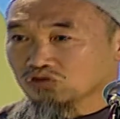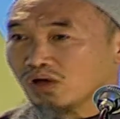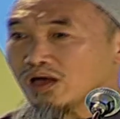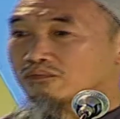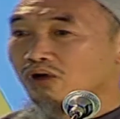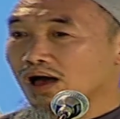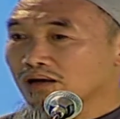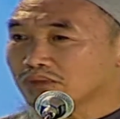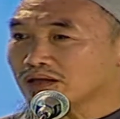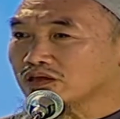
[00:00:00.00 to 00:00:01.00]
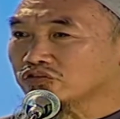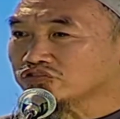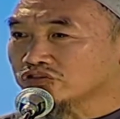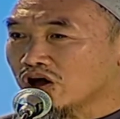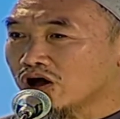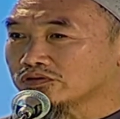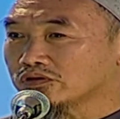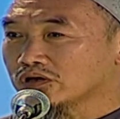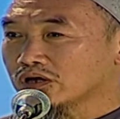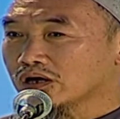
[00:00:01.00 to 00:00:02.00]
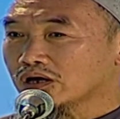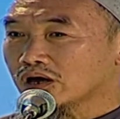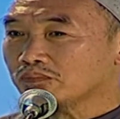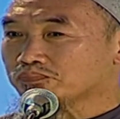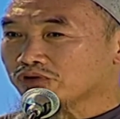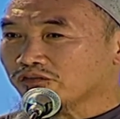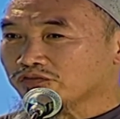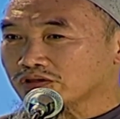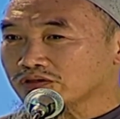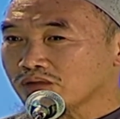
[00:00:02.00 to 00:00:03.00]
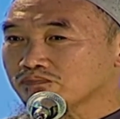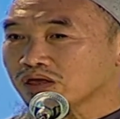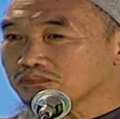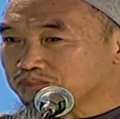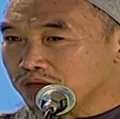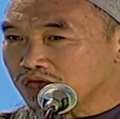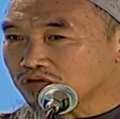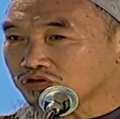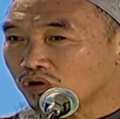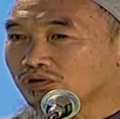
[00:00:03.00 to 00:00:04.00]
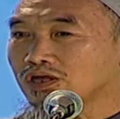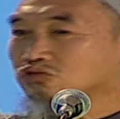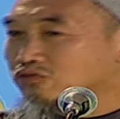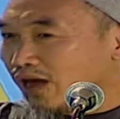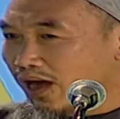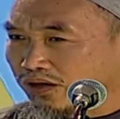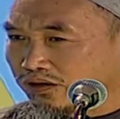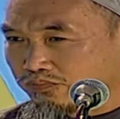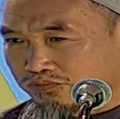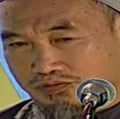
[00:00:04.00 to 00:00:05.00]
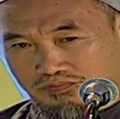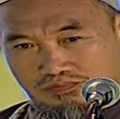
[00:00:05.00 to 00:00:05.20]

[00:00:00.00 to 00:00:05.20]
why Muhammad is not a prophet that brings peace only to the Arabs,